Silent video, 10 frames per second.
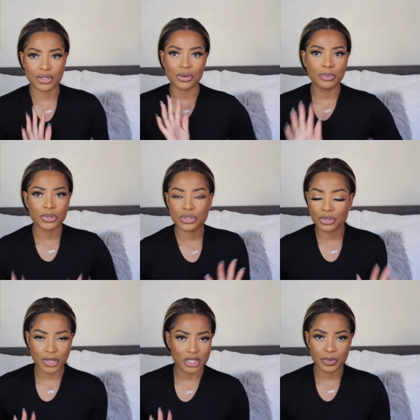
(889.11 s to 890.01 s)
Don't put
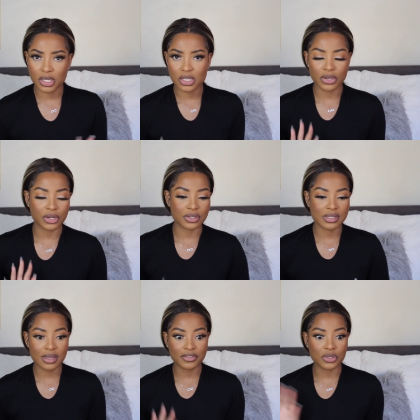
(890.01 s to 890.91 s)
too much pressure on yourself.